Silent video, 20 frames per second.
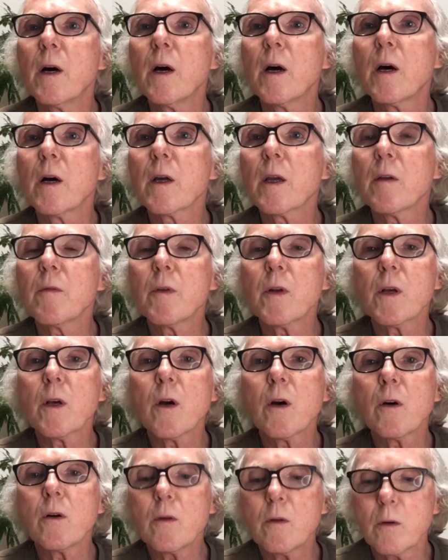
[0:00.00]
Give it a
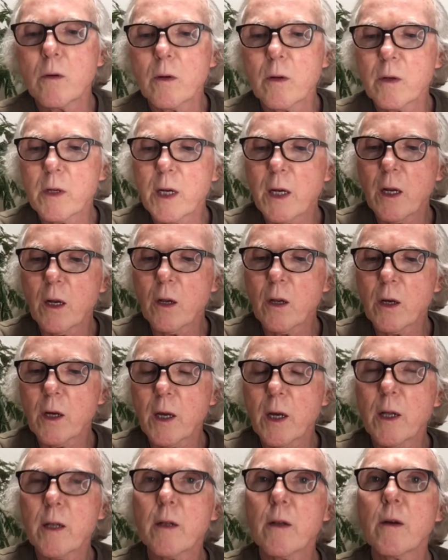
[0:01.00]
go. Take a look
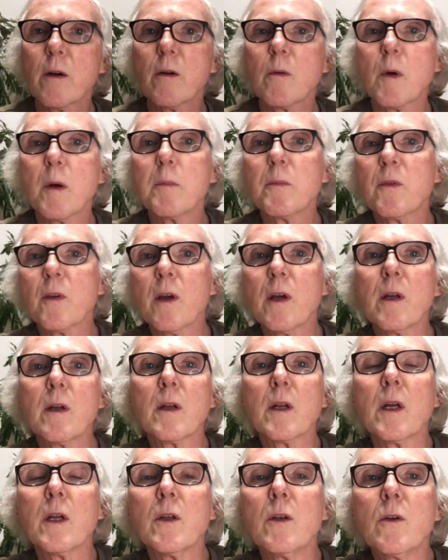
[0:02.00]
at their
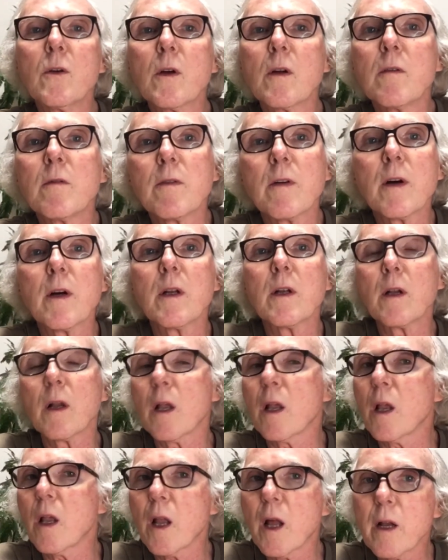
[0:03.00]
website, and you can find a
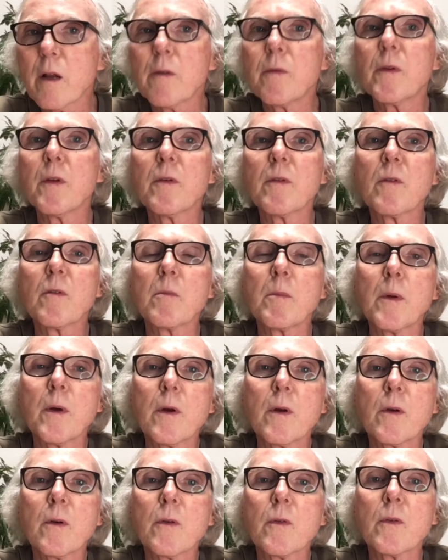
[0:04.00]
lot of different
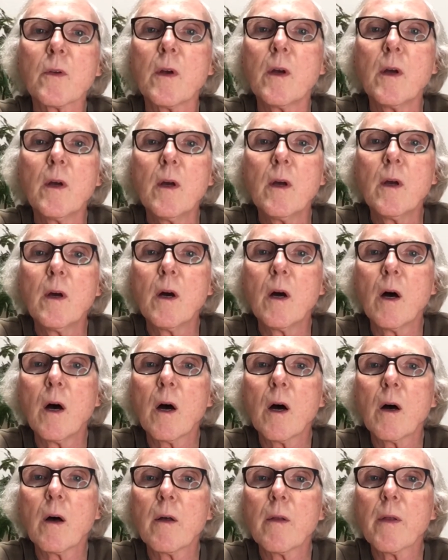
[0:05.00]
beers.
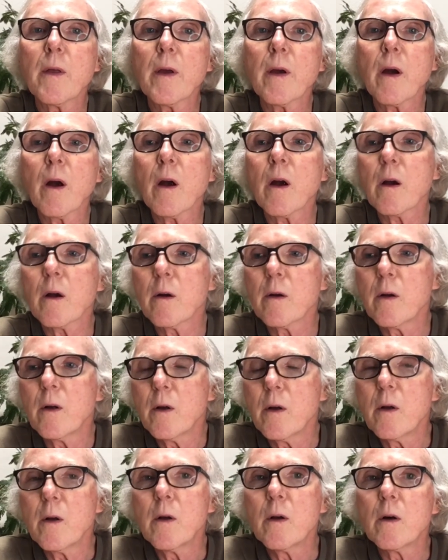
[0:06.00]
They are
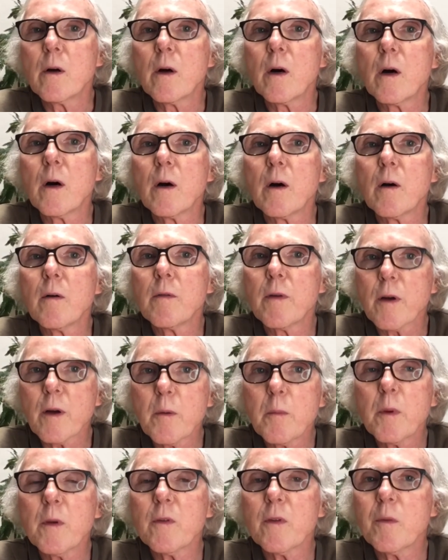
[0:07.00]
a very
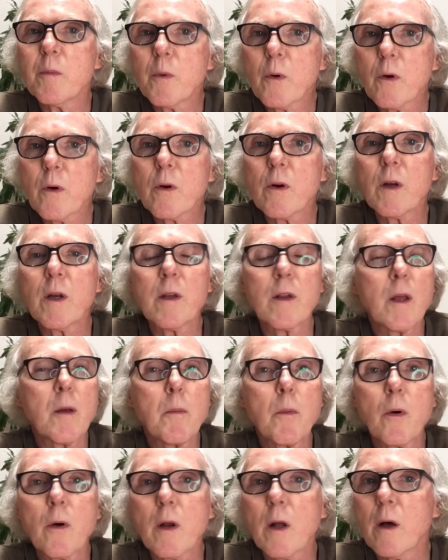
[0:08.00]
busy brewery, and they
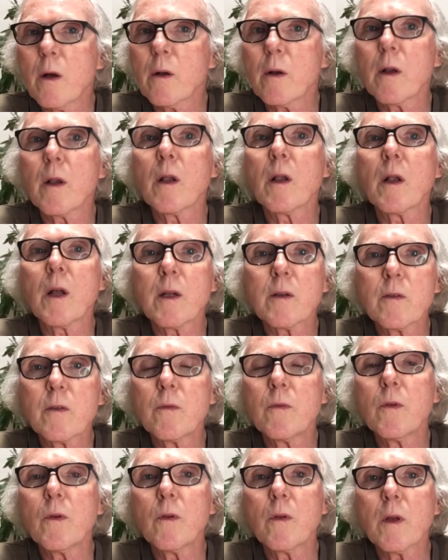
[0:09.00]
put out lots
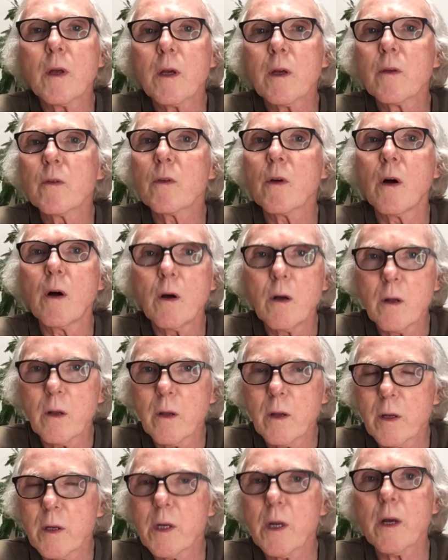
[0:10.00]
of new things all
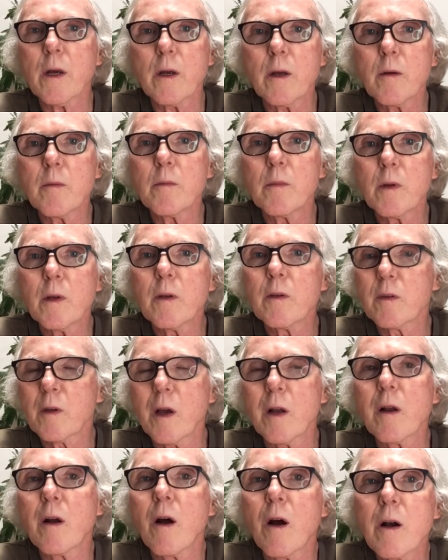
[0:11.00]
the time. It's
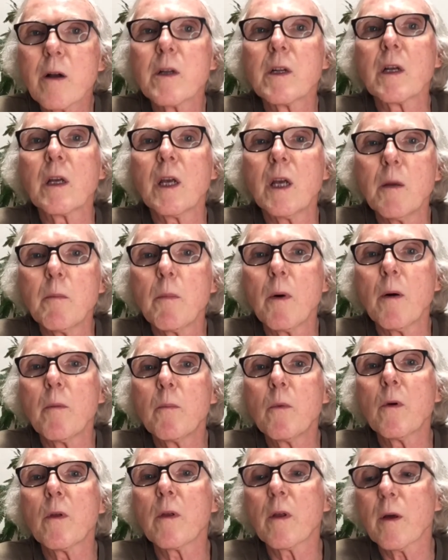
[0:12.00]
kind of hard to keep
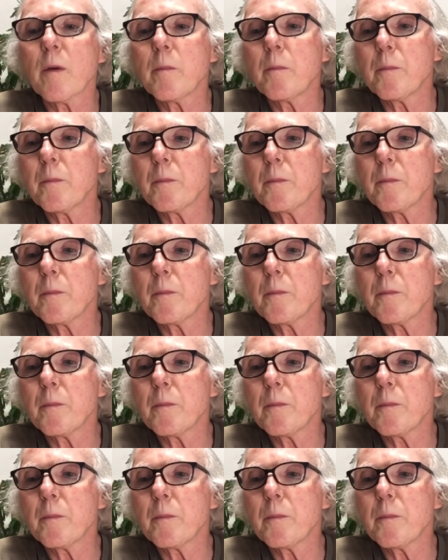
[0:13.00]
up with them.